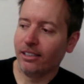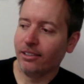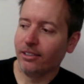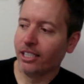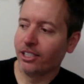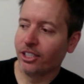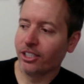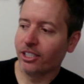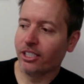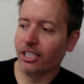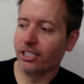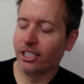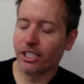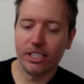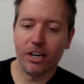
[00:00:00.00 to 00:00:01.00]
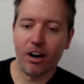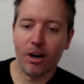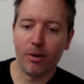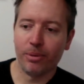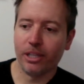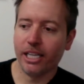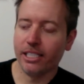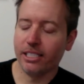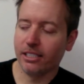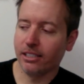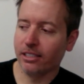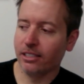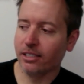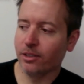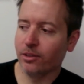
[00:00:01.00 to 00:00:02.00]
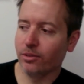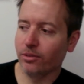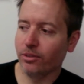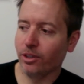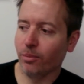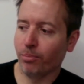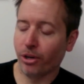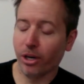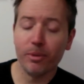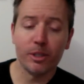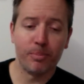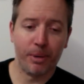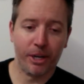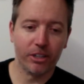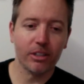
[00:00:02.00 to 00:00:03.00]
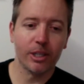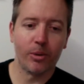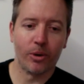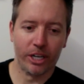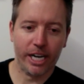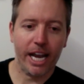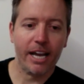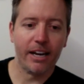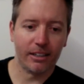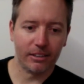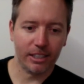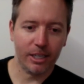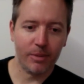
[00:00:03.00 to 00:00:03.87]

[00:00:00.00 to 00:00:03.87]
It's just gone places, pretty much purely organically.